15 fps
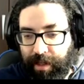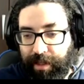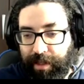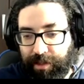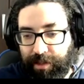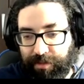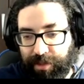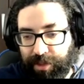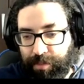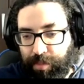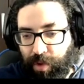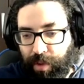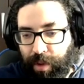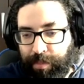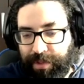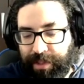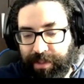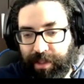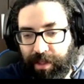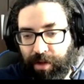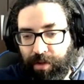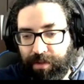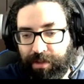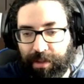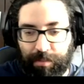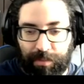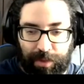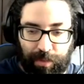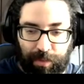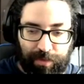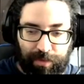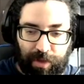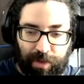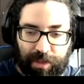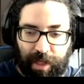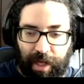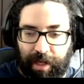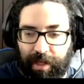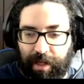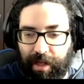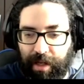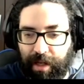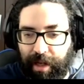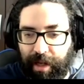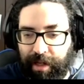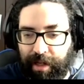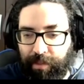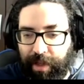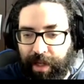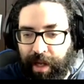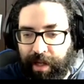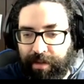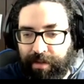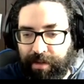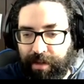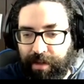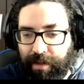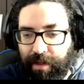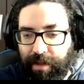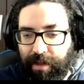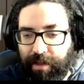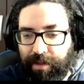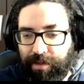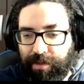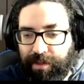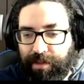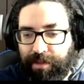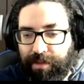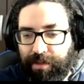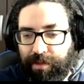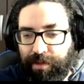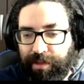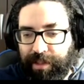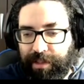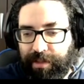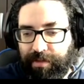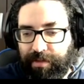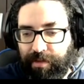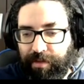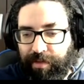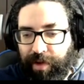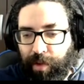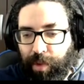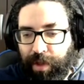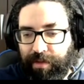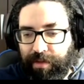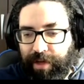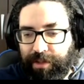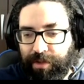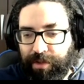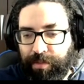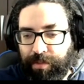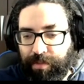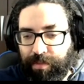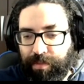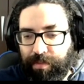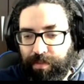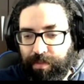And each of these blowups is along some smooth loci, and we get to this phi 1, phi 2,